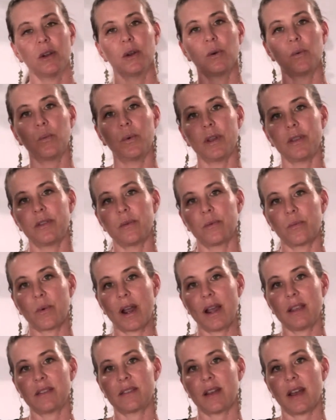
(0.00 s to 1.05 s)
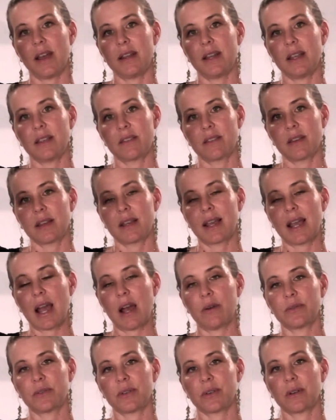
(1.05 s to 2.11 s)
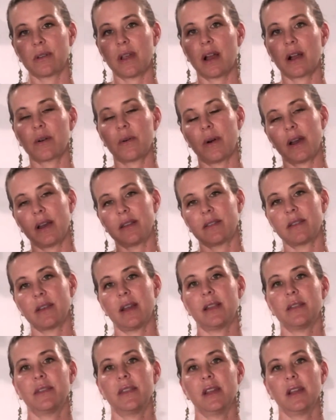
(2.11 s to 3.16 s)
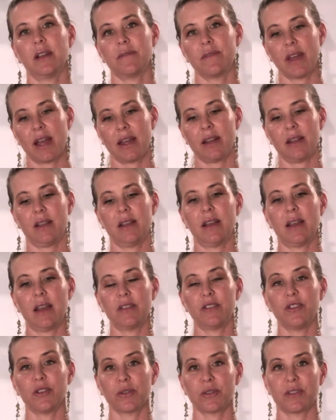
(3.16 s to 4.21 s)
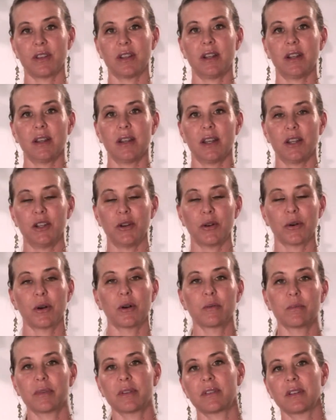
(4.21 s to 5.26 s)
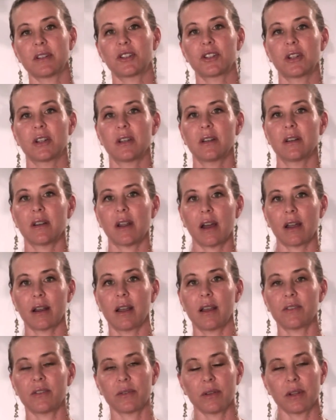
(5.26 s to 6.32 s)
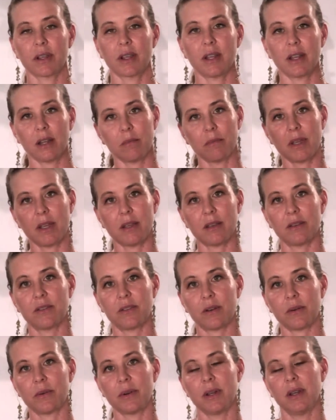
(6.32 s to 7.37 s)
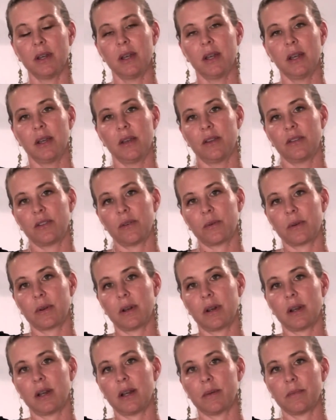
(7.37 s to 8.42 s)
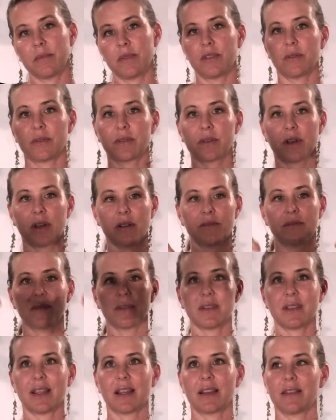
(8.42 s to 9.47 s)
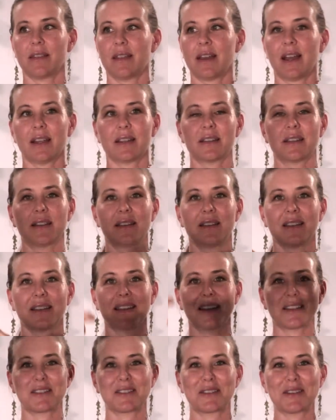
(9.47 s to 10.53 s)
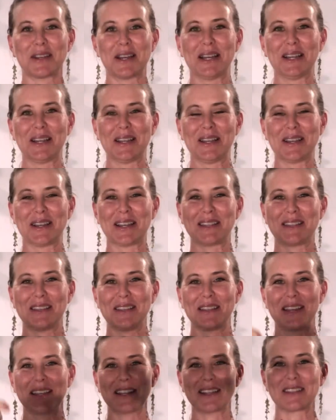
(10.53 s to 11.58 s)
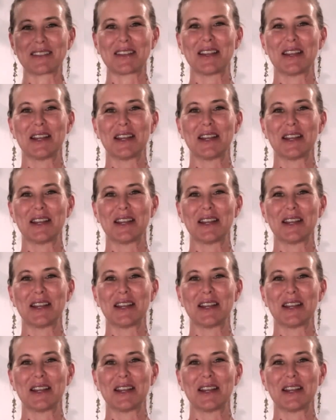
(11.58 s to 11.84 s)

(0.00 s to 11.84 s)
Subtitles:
With the right side, it's counterclockwise. And think of that as you're sitting in your own position, not as you're looking at me. So it's kind of like that, I guess. You could see that as